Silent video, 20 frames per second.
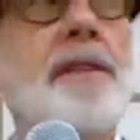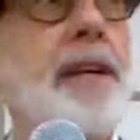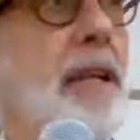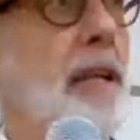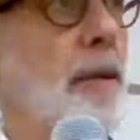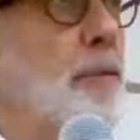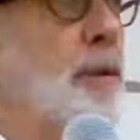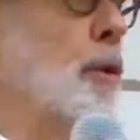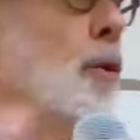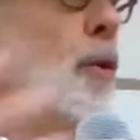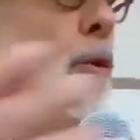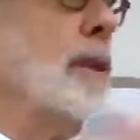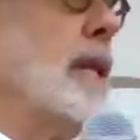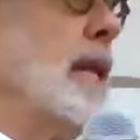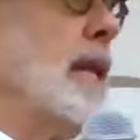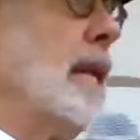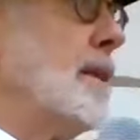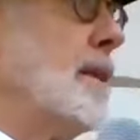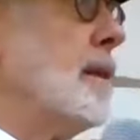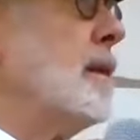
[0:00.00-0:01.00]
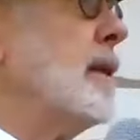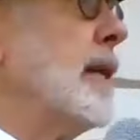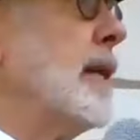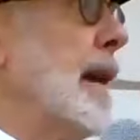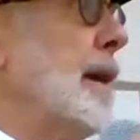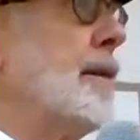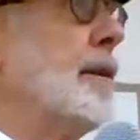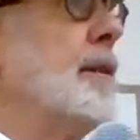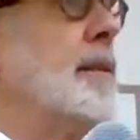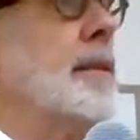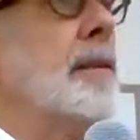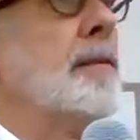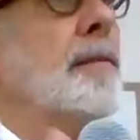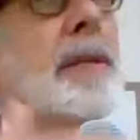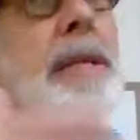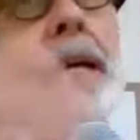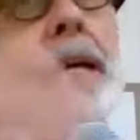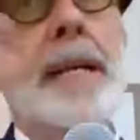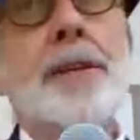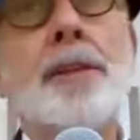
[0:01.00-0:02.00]
develops, or the ethical character
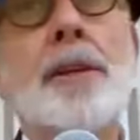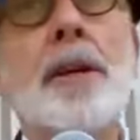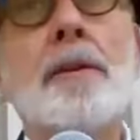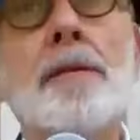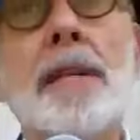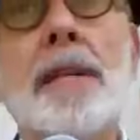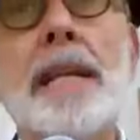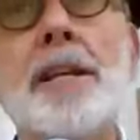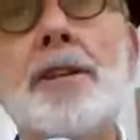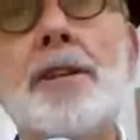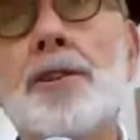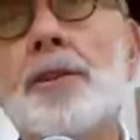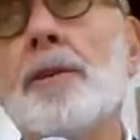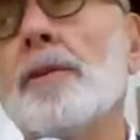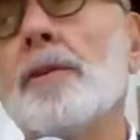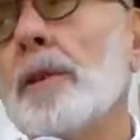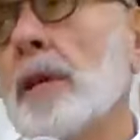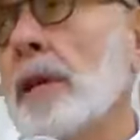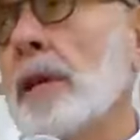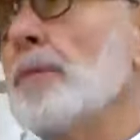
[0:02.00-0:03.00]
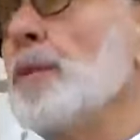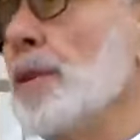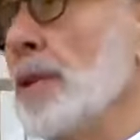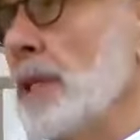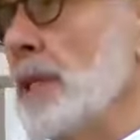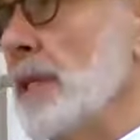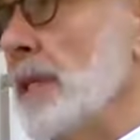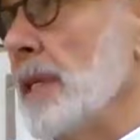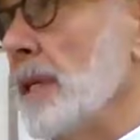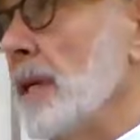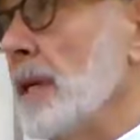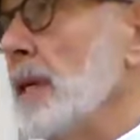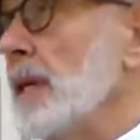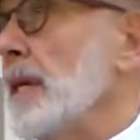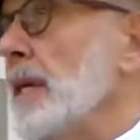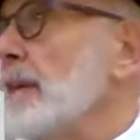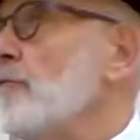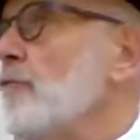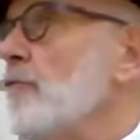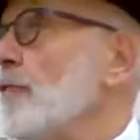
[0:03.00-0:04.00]
of a nation or a community
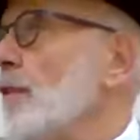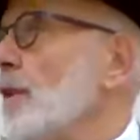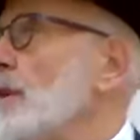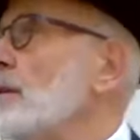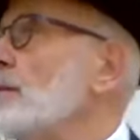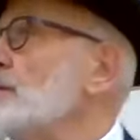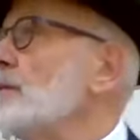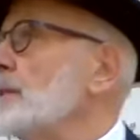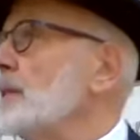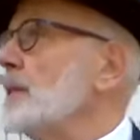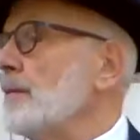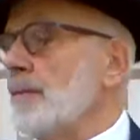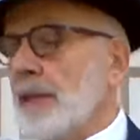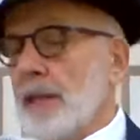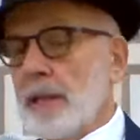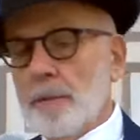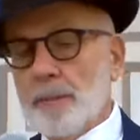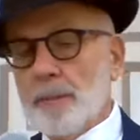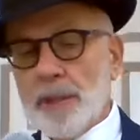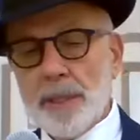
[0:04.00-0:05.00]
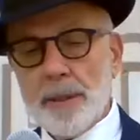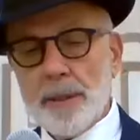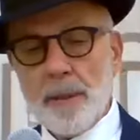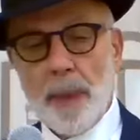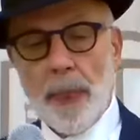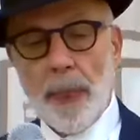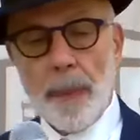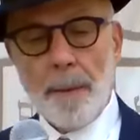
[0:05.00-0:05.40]
evolves and develops.